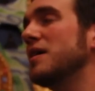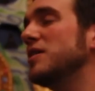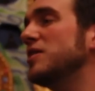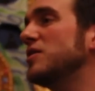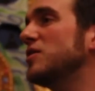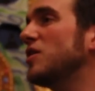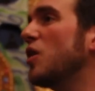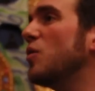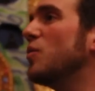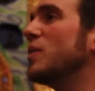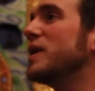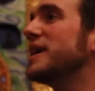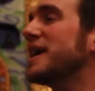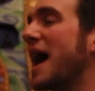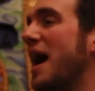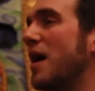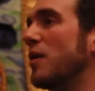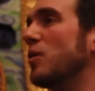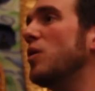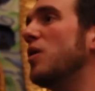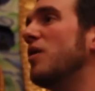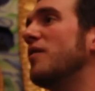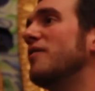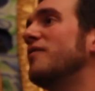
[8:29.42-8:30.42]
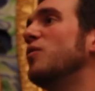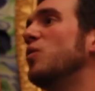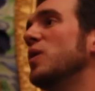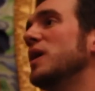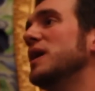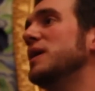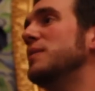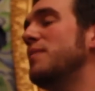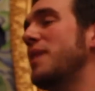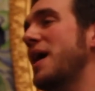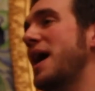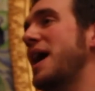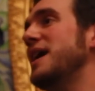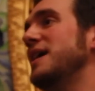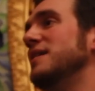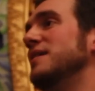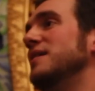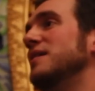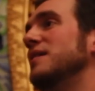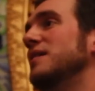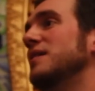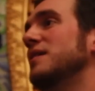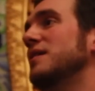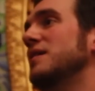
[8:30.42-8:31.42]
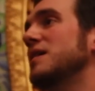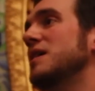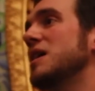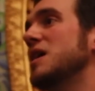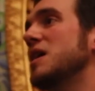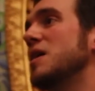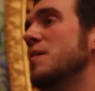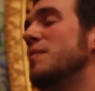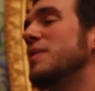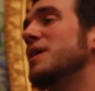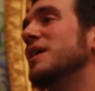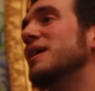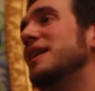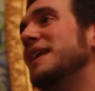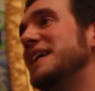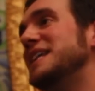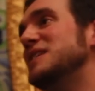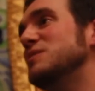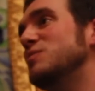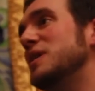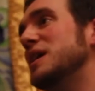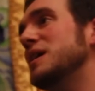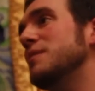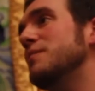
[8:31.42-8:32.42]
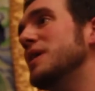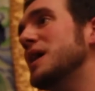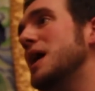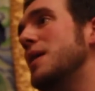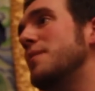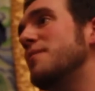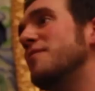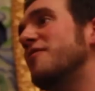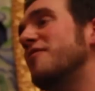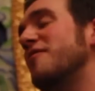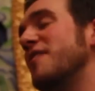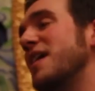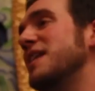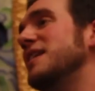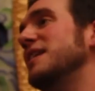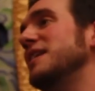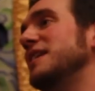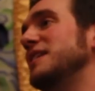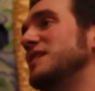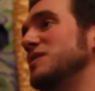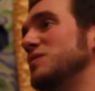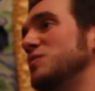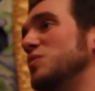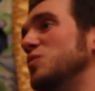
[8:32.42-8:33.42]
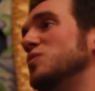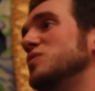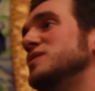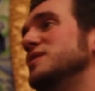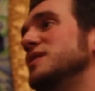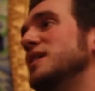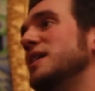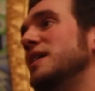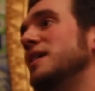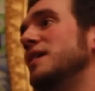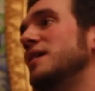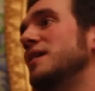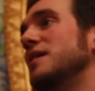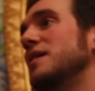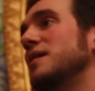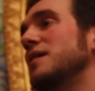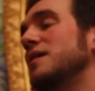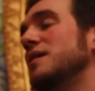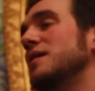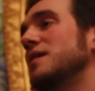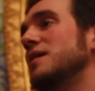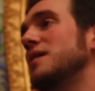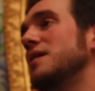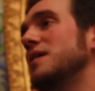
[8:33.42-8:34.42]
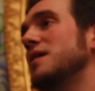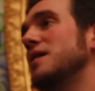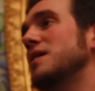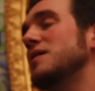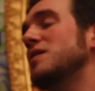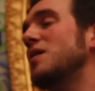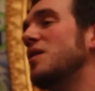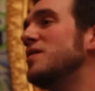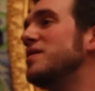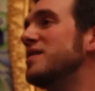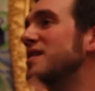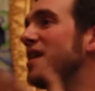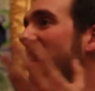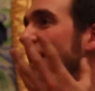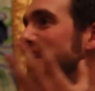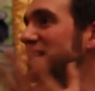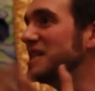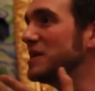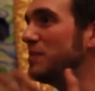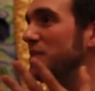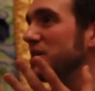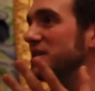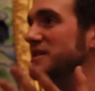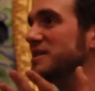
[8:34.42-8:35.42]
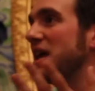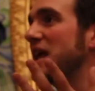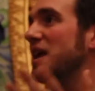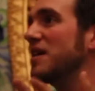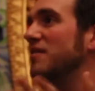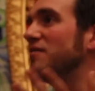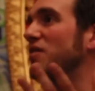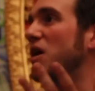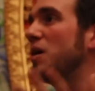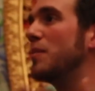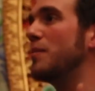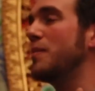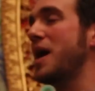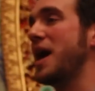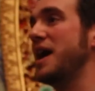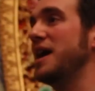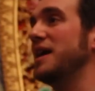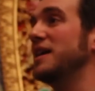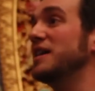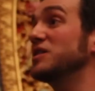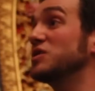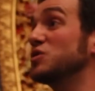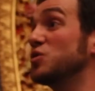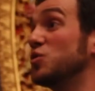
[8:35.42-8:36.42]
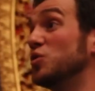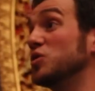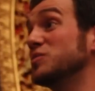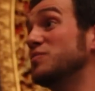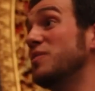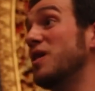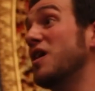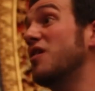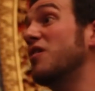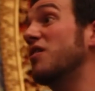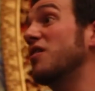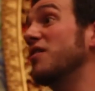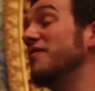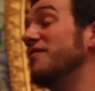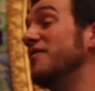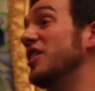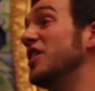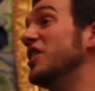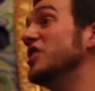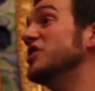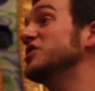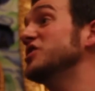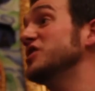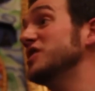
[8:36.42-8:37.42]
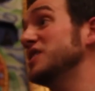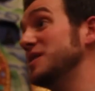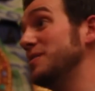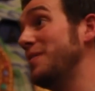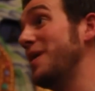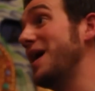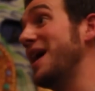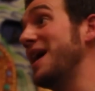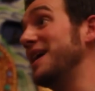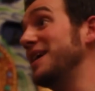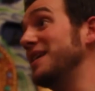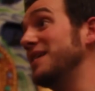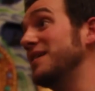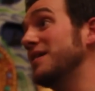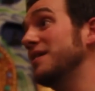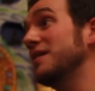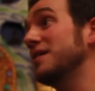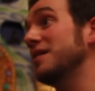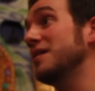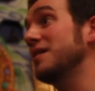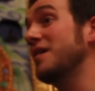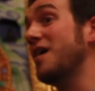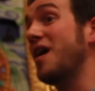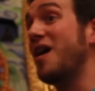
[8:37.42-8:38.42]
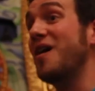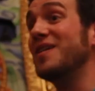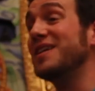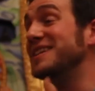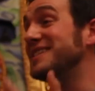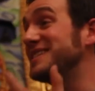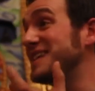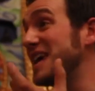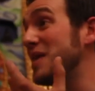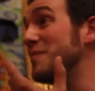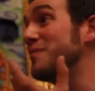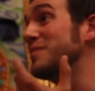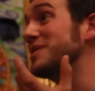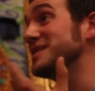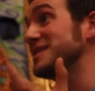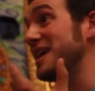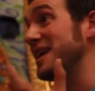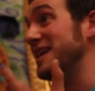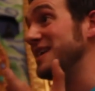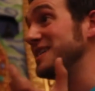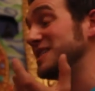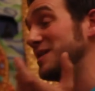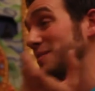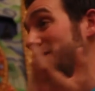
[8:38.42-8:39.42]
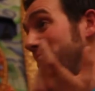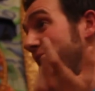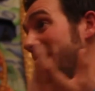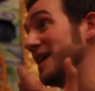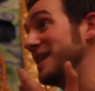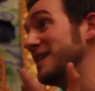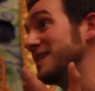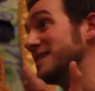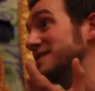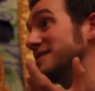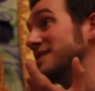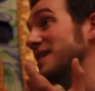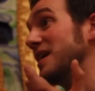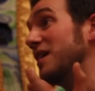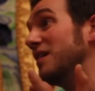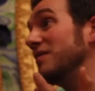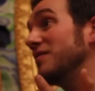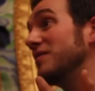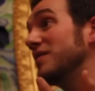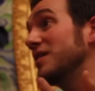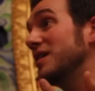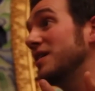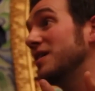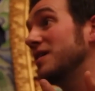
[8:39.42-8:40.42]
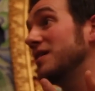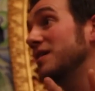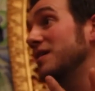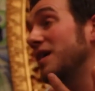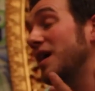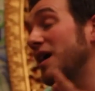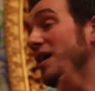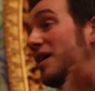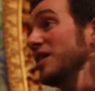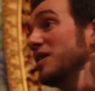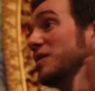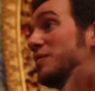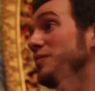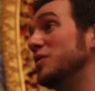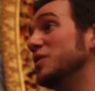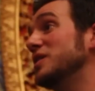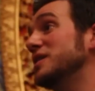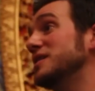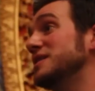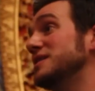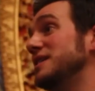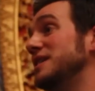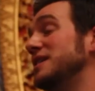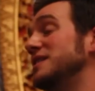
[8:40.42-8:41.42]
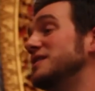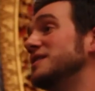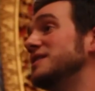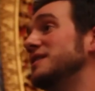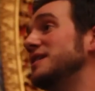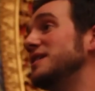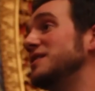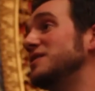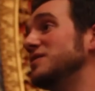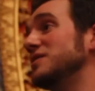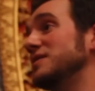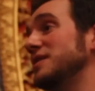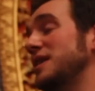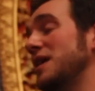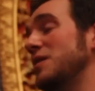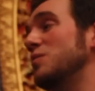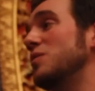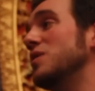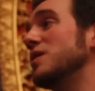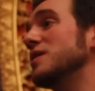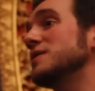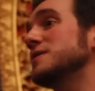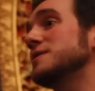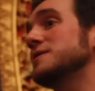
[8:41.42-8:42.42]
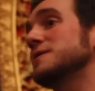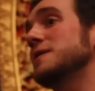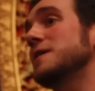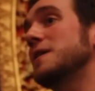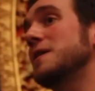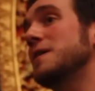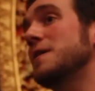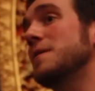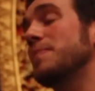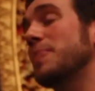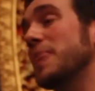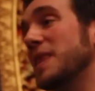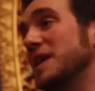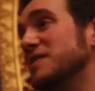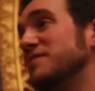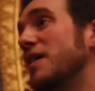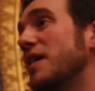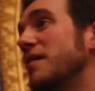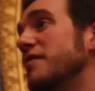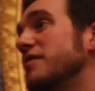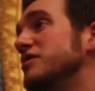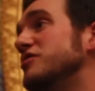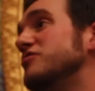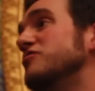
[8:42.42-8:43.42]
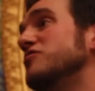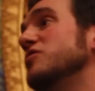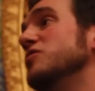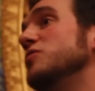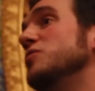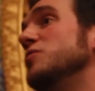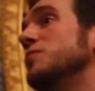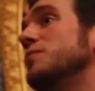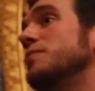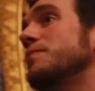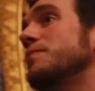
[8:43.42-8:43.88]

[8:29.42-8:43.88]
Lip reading: You know, we cannot avoid pain, but at least we can become friendly towards it. Now, 90% of our pain is caused by our aversion to pain. Only 10% is the pain itself. I heard a Buddhist teacher teach on that once. And it's very true.